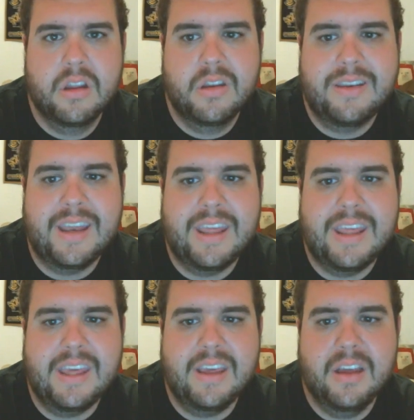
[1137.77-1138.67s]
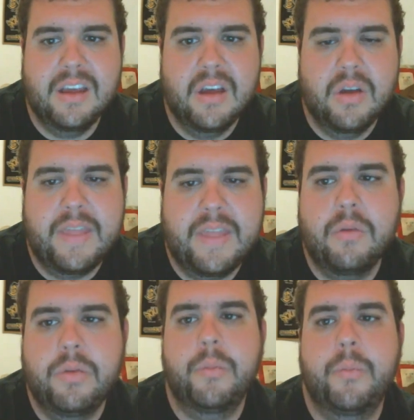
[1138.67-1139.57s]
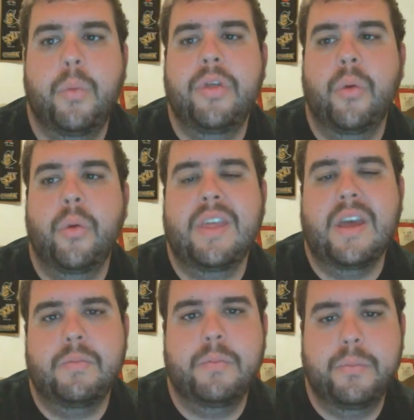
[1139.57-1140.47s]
Did he the way they